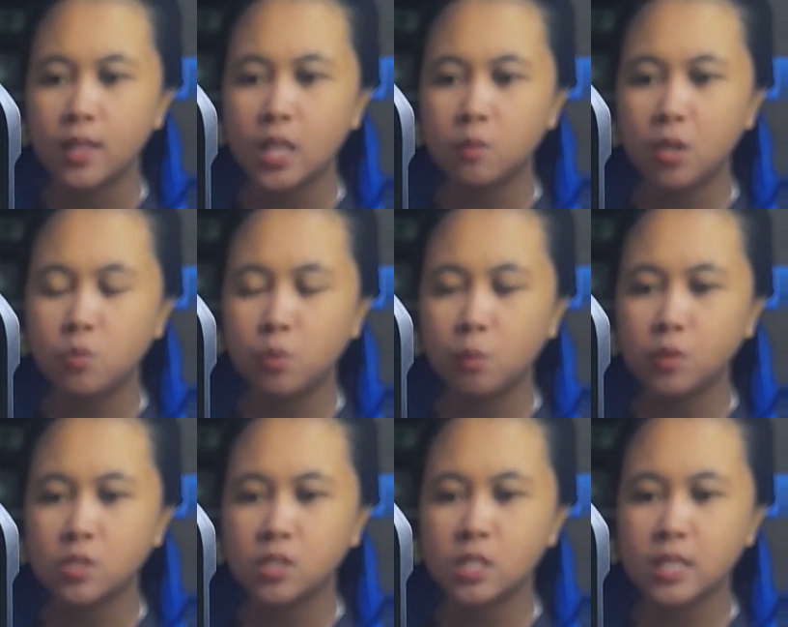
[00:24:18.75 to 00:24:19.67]
That made
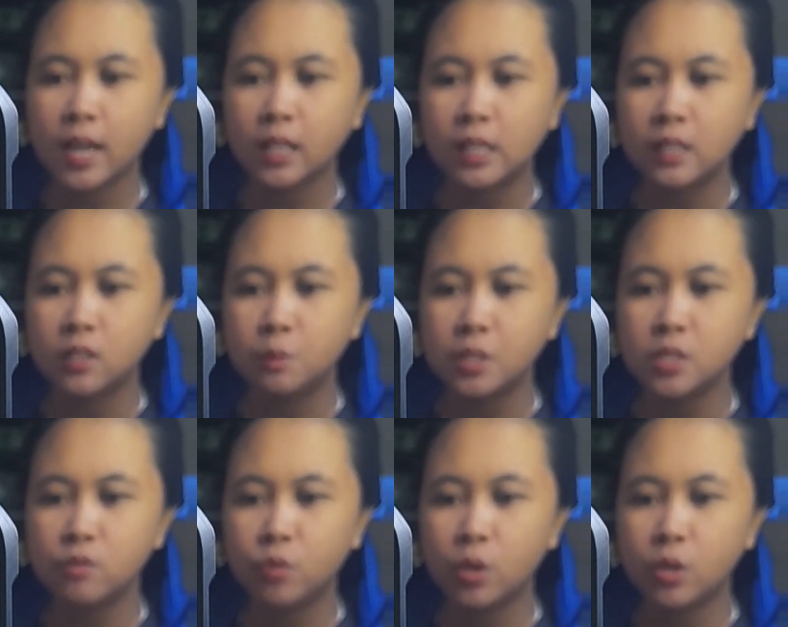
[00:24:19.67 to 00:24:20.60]
rumors in society that the
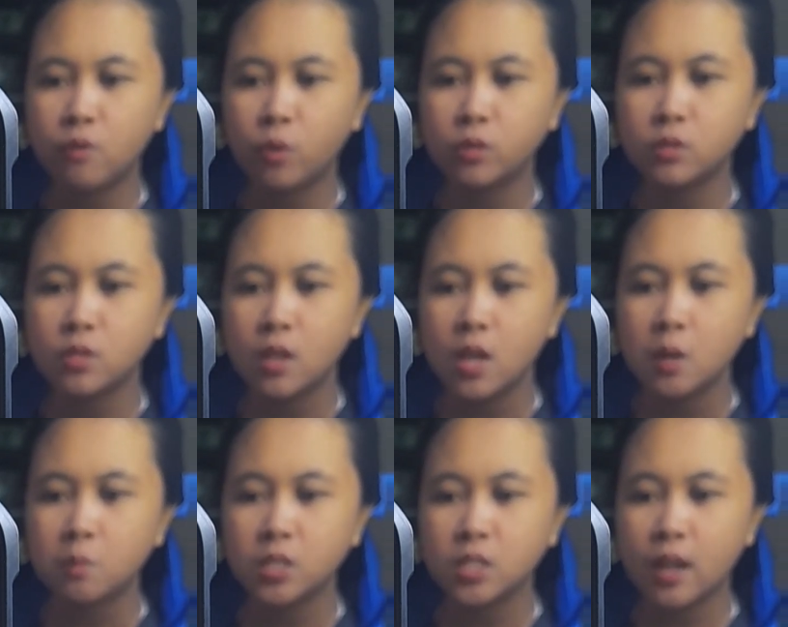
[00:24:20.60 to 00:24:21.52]
reason for their divorce
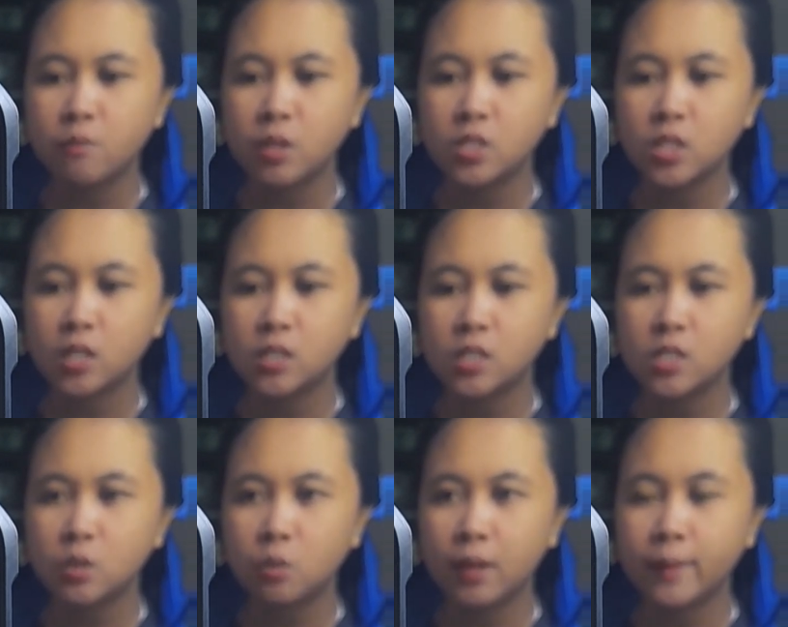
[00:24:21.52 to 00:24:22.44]
must have been
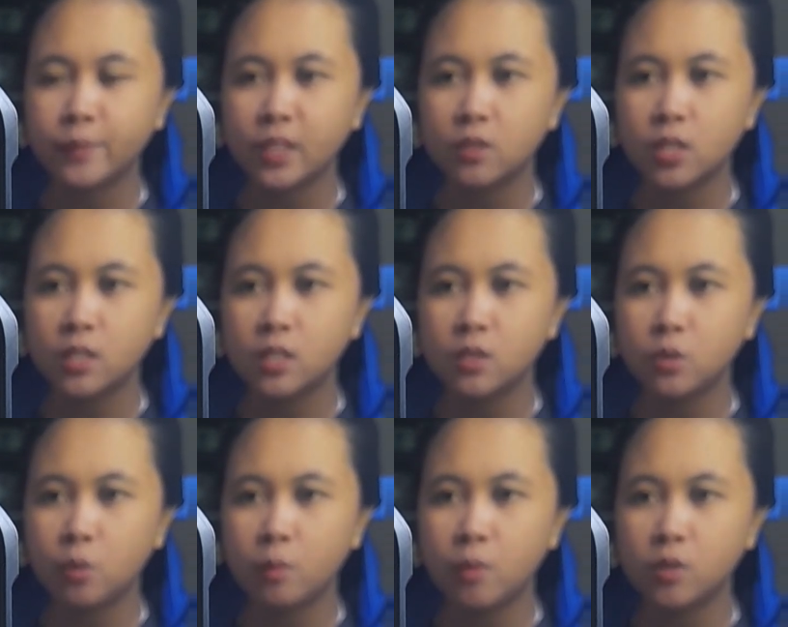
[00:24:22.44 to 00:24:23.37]
Shananet's doing. Shananet
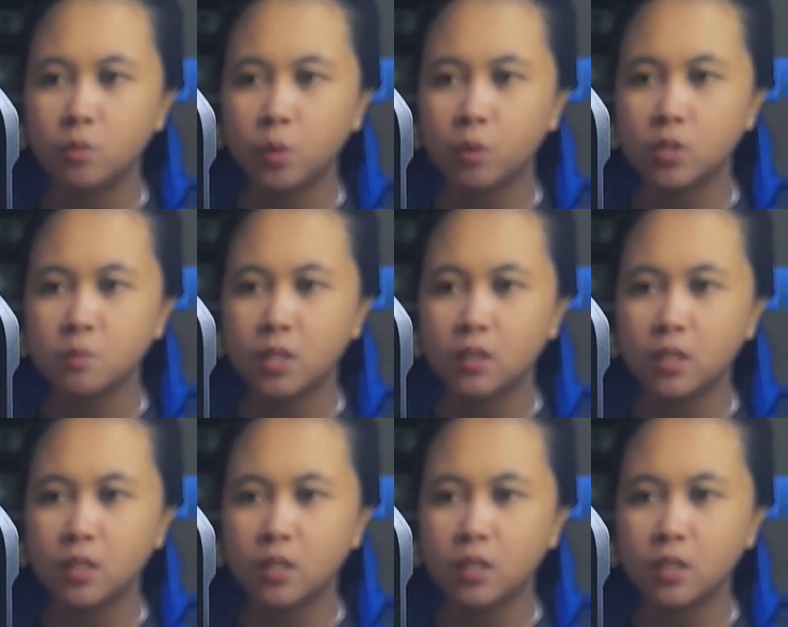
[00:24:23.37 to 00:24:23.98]
knew about the rumors, but